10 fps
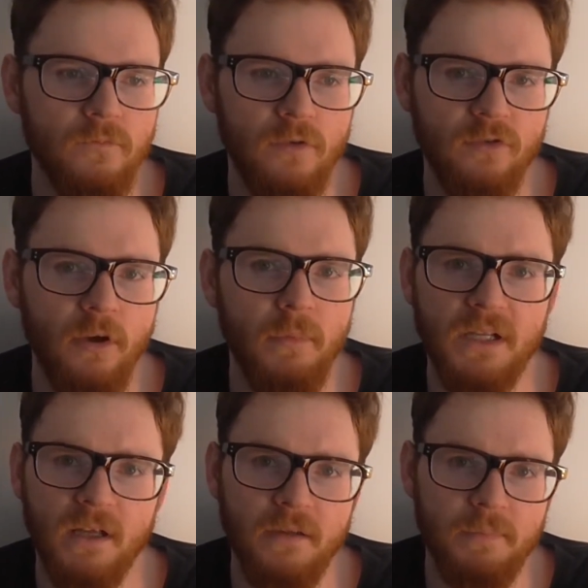so
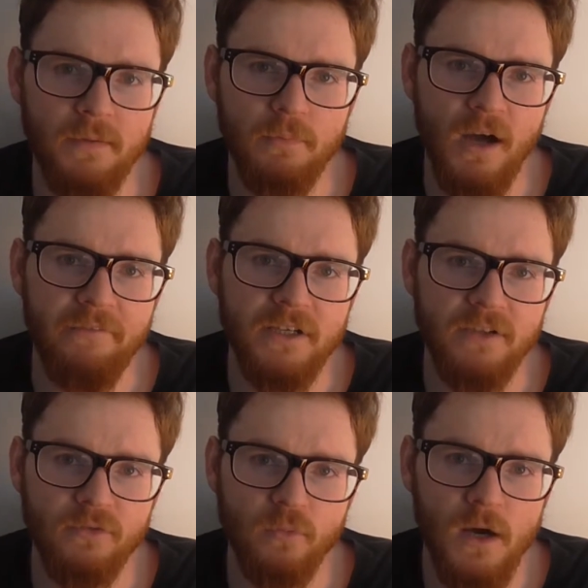many other people have it
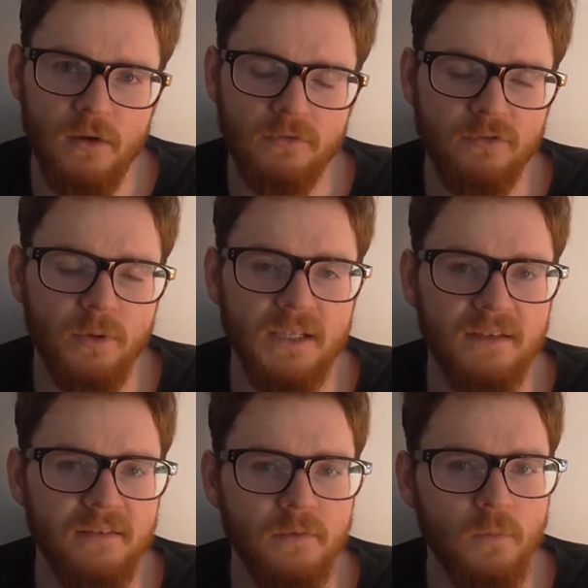as well, so it
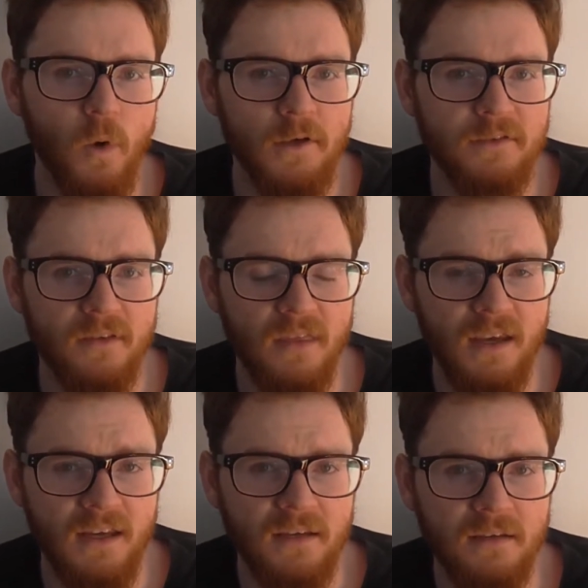isn't the worst
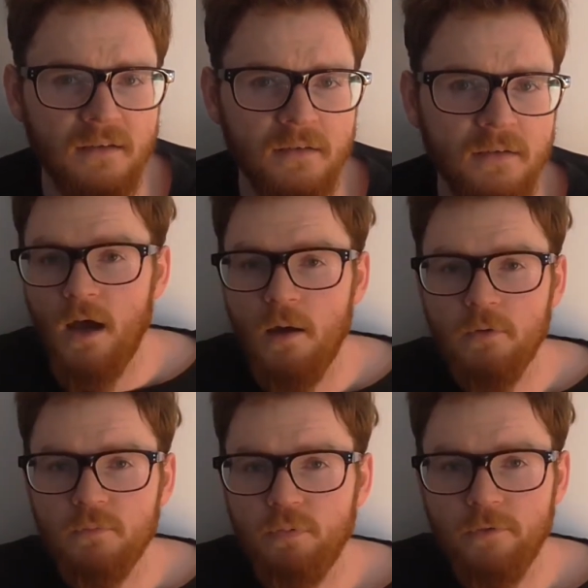thing. I
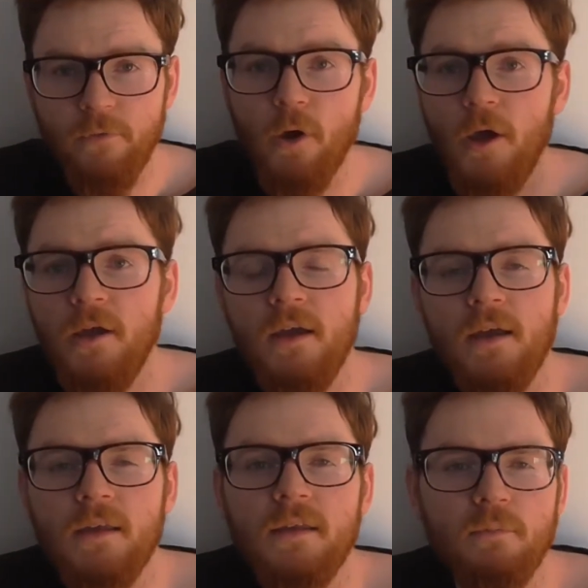would prefer
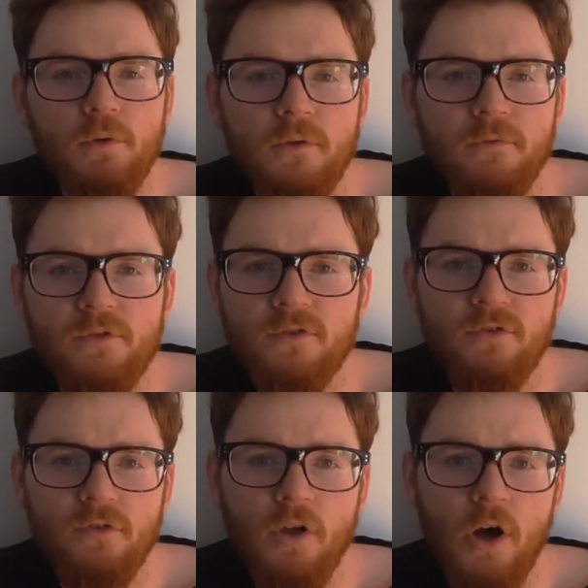he would have
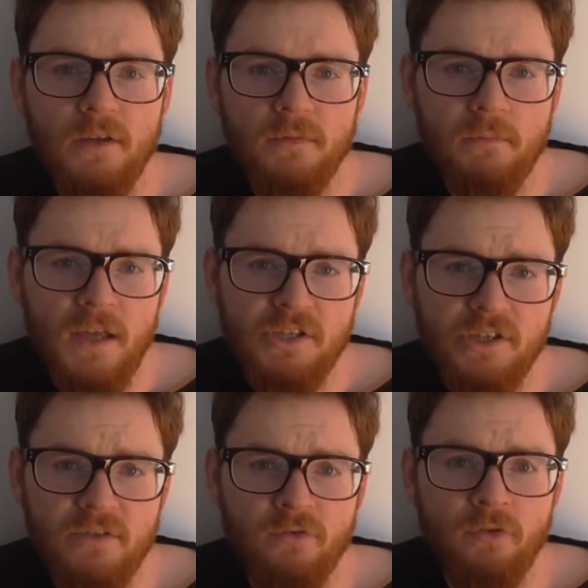just not
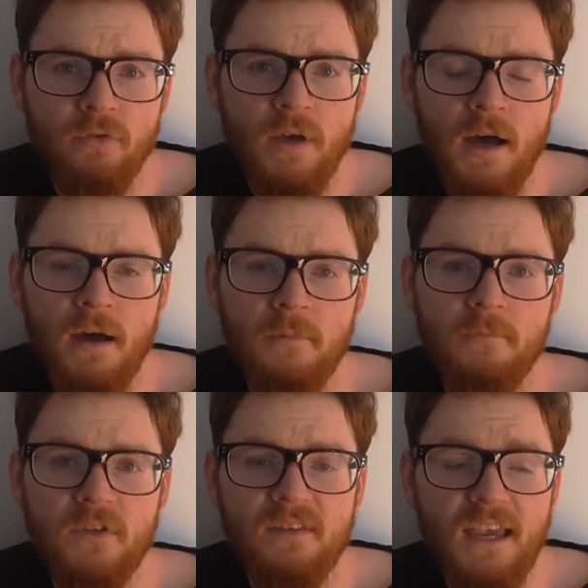mentioned
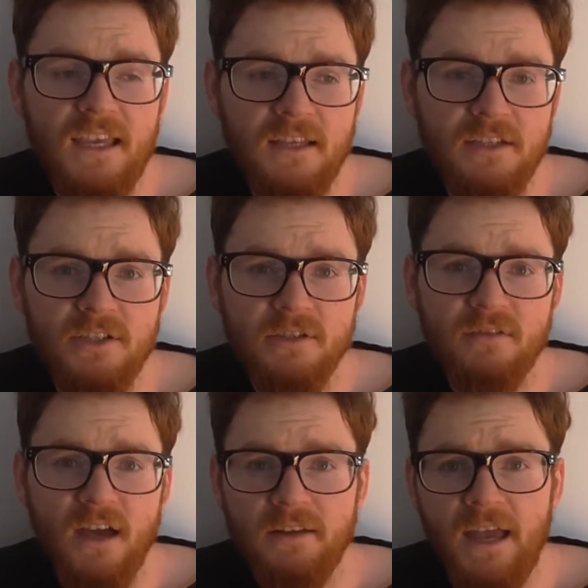taking
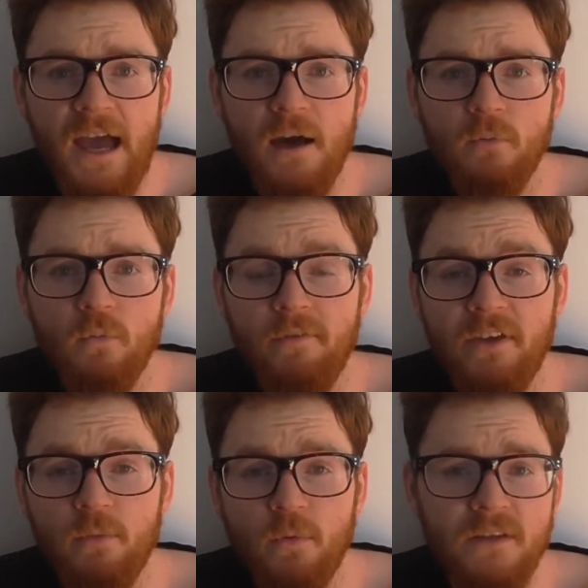Chilltown out, whether
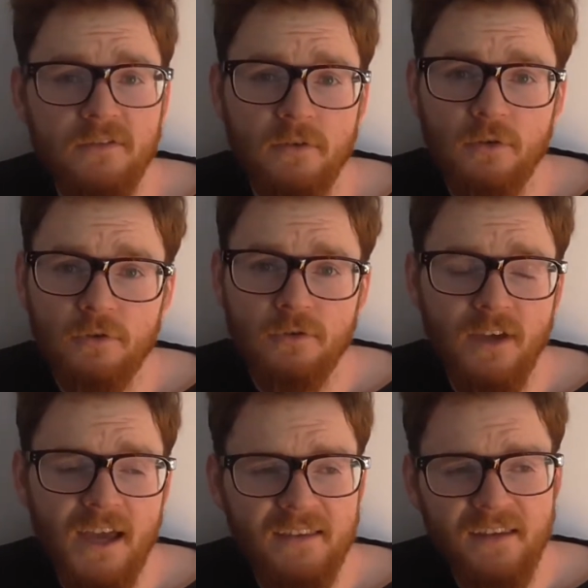he wins or lose,
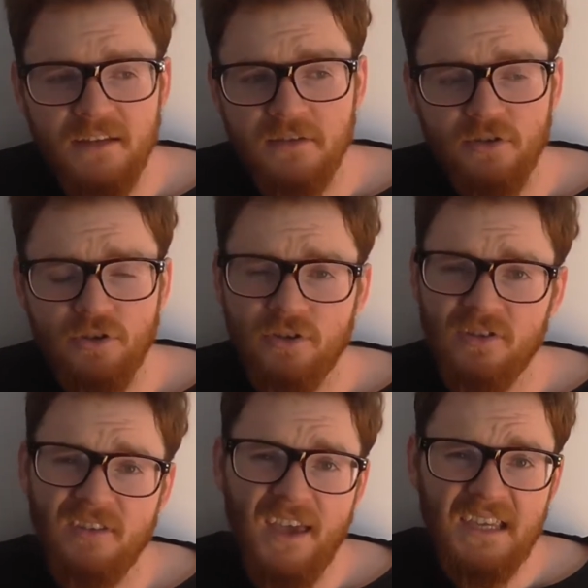and then you
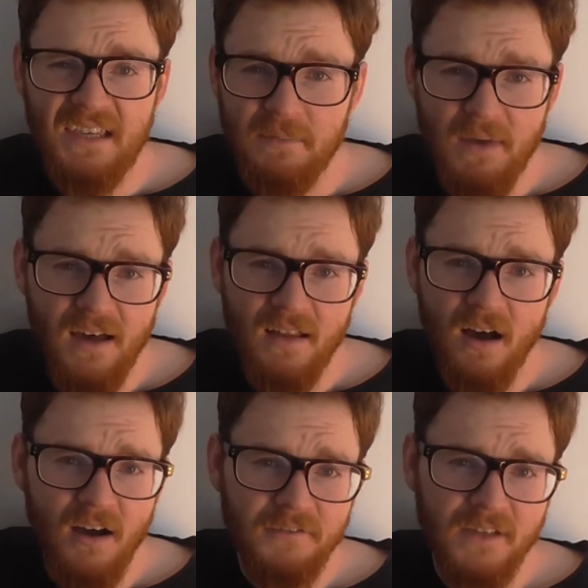can take him out
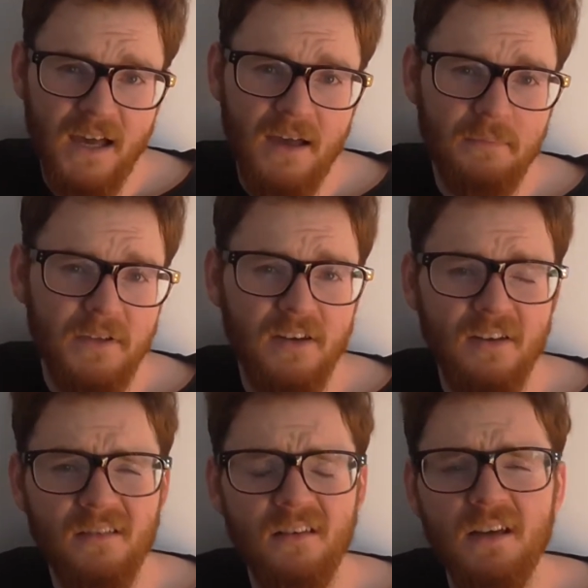after that, because